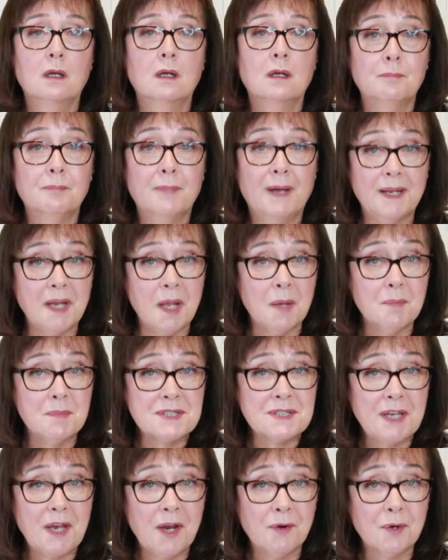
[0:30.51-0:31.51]
My name is
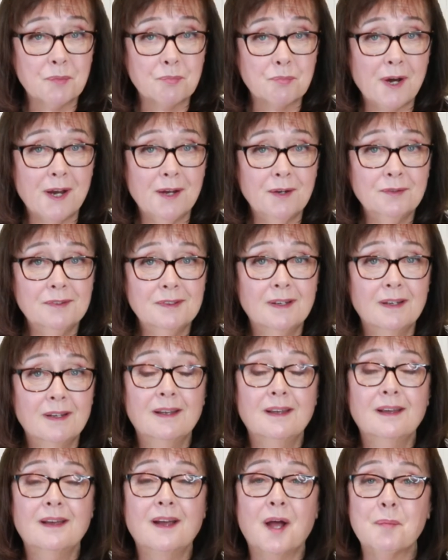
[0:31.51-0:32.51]
Karen Brown.
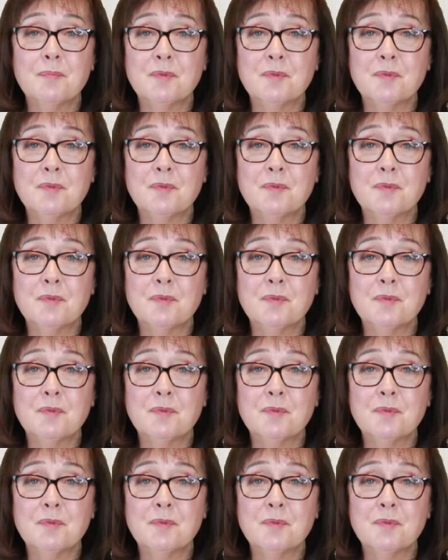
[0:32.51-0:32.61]
I'm the